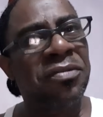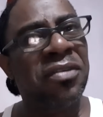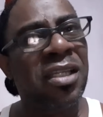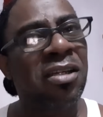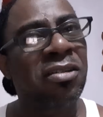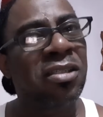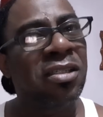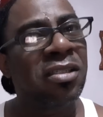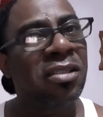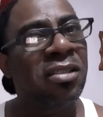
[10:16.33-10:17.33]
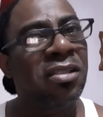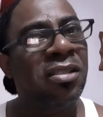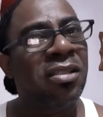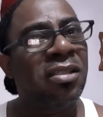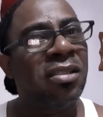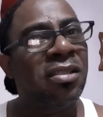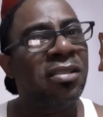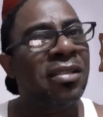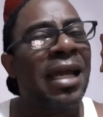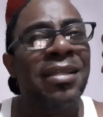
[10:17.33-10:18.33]
video,
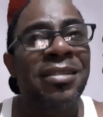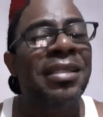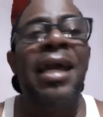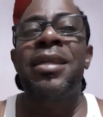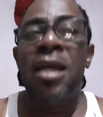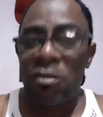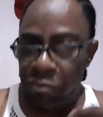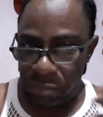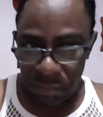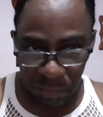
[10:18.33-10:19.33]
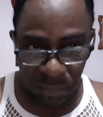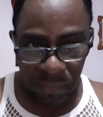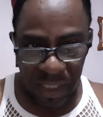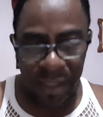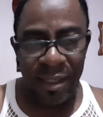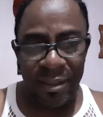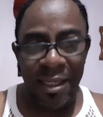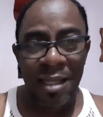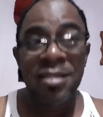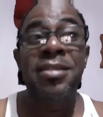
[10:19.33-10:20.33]
99, you
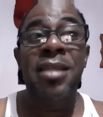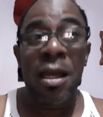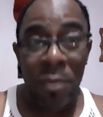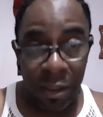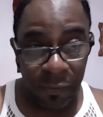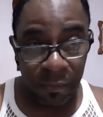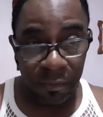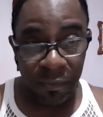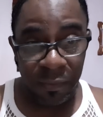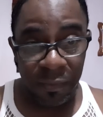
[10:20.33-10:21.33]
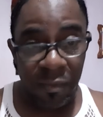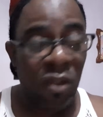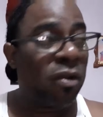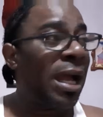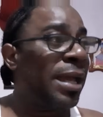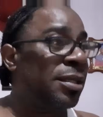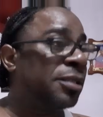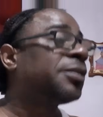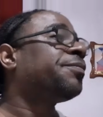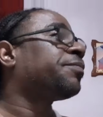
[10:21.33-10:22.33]
understand, scammer? Right?
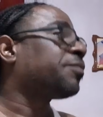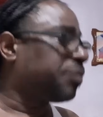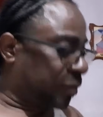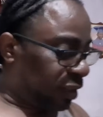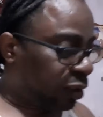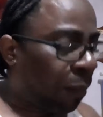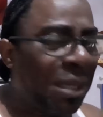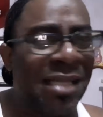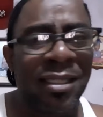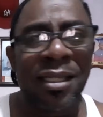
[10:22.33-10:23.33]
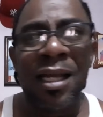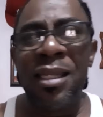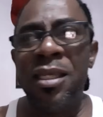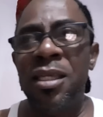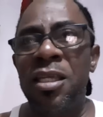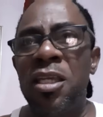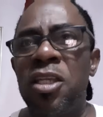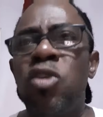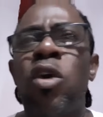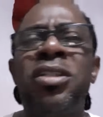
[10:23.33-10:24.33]
So basically,
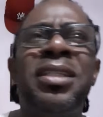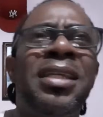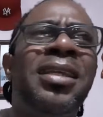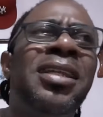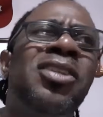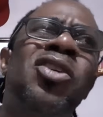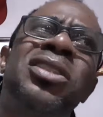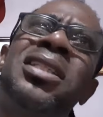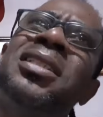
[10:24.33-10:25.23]
you're thinking just the